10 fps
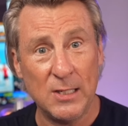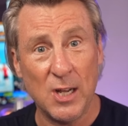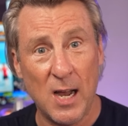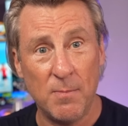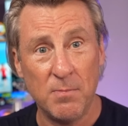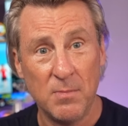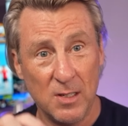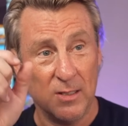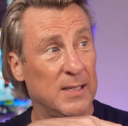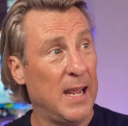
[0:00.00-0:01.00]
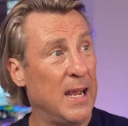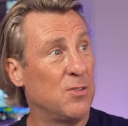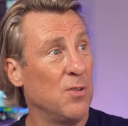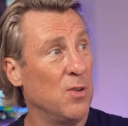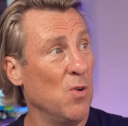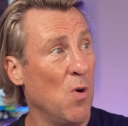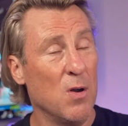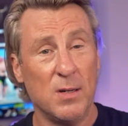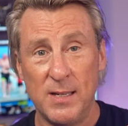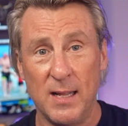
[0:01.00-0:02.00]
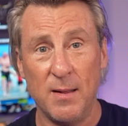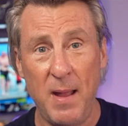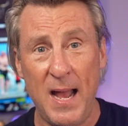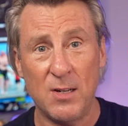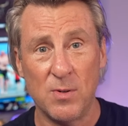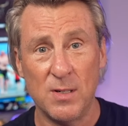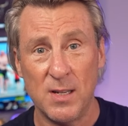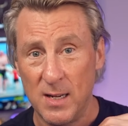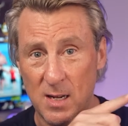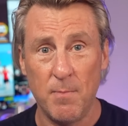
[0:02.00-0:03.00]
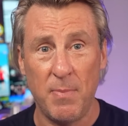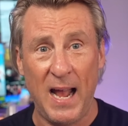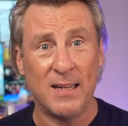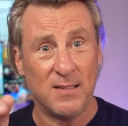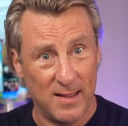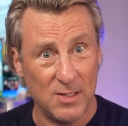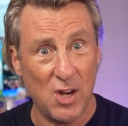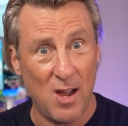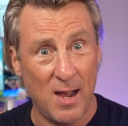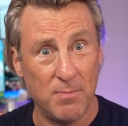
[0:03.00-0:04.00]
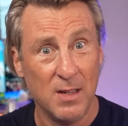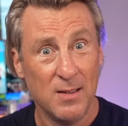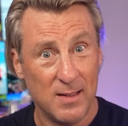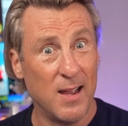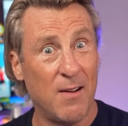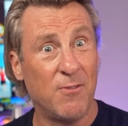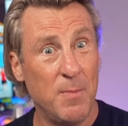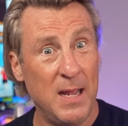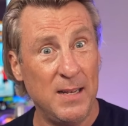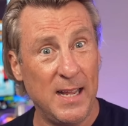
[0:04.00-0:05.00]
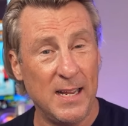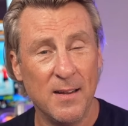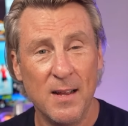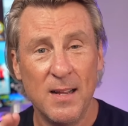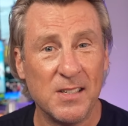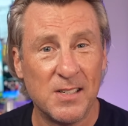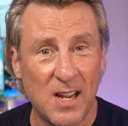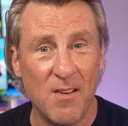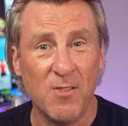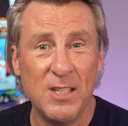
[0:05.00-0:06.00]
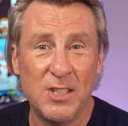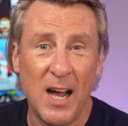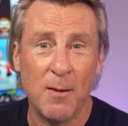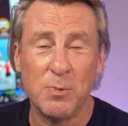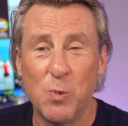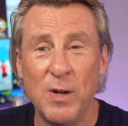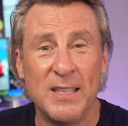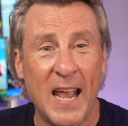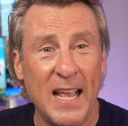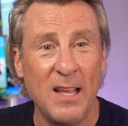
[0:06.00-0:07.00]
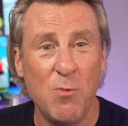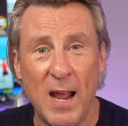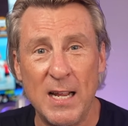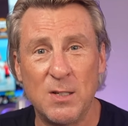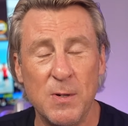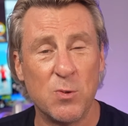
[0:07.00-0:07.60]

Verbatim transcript: that job. You'll just answer the door and sell a mattress and come back to the job that you got from Indeed. Now, discovering jobs with daily rates